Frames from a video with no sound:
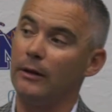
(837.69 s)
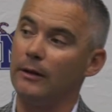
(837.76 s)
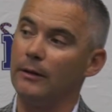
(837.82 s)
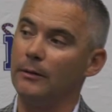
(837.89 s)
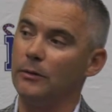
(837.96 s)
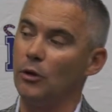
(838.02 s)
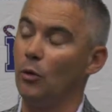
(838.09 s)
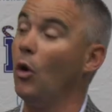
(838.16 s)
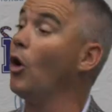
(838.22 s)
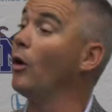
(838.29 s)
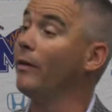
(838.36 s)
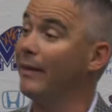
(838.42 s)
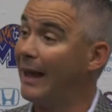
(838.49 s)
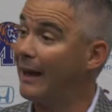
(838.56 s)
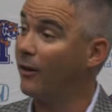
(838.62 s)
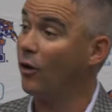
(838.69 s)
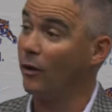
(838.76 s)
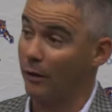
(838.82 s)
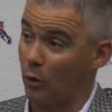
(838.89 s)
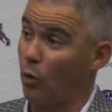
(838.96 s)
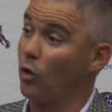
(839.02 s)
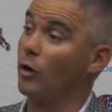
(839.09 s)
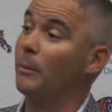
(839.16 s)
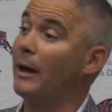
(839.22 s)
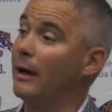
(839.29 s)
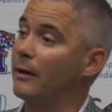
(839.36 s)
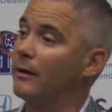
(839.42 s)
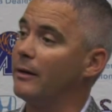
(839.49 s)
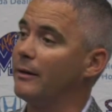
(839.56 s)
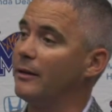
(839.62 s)
you know, on the
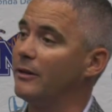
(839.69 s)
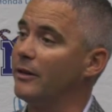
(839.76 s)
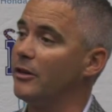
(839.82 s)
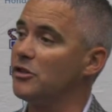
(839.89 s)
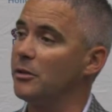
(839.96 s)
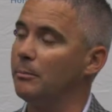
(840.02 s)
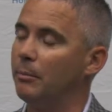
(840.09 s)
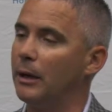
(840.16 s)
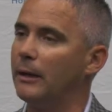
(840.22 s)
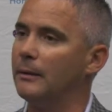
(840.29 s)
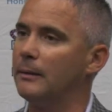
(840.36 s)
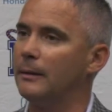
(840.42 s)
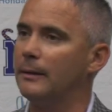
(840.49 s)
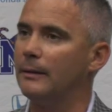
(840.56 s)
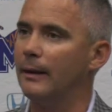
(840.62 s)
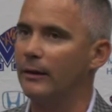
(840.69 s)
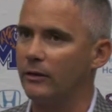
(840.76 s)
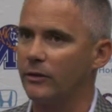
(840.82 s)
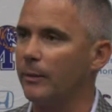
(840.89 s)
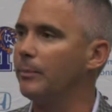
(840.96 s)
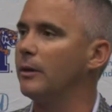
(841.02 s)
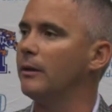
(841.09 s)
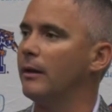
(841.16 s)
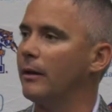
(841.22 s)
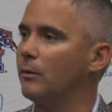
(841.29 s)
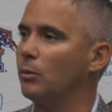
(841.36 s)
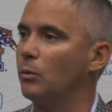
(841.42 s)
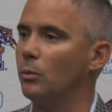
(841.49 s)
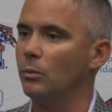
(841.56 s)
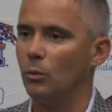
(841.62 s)
quarterback decision, but that is something that